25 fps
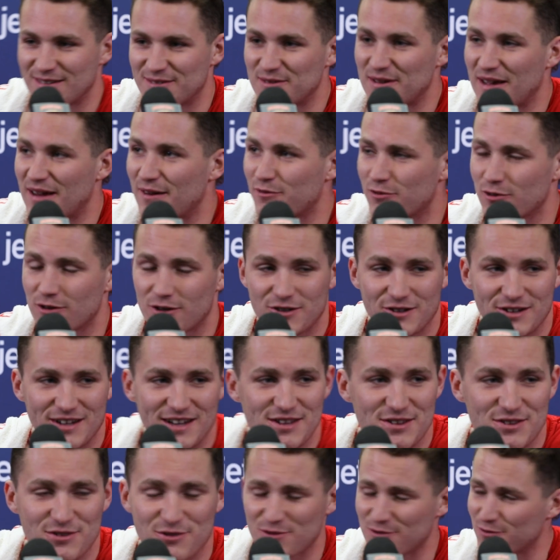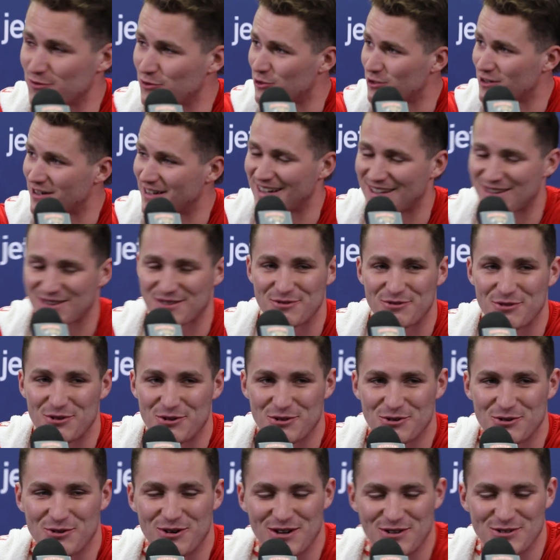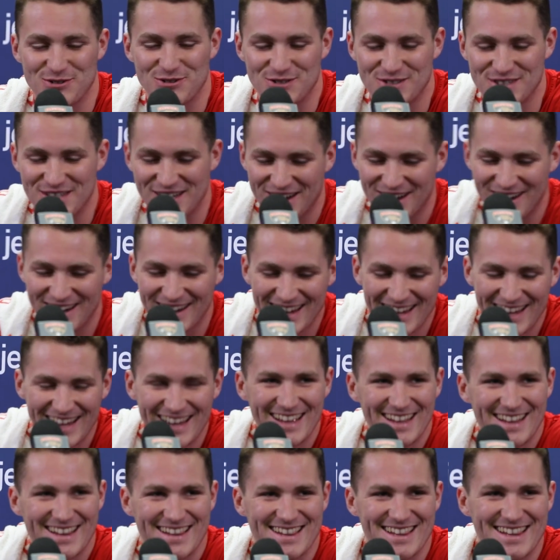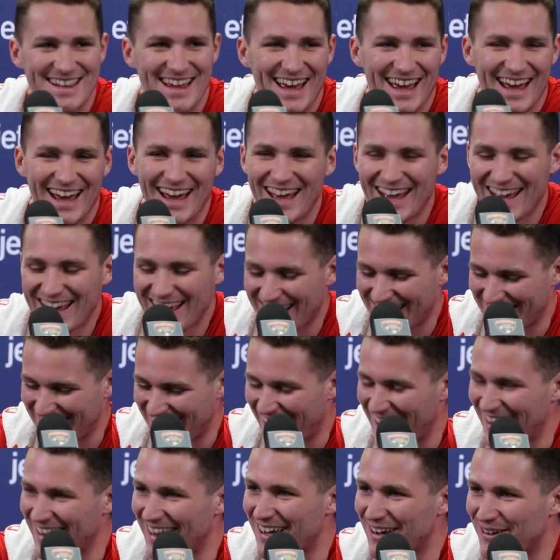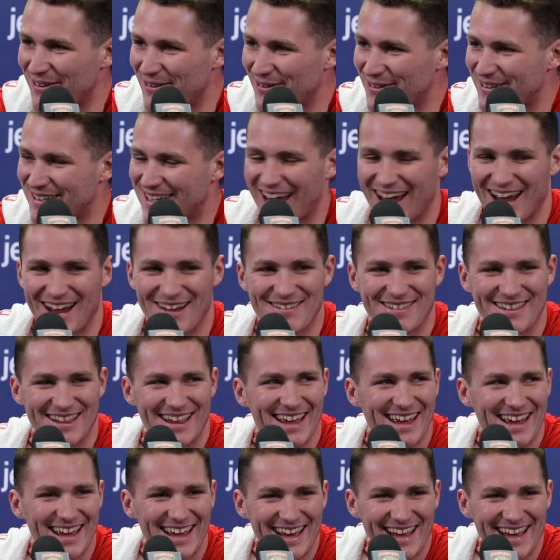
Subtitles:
And yeah, for all you guys, Florida gets the first questions here. It's not like old times.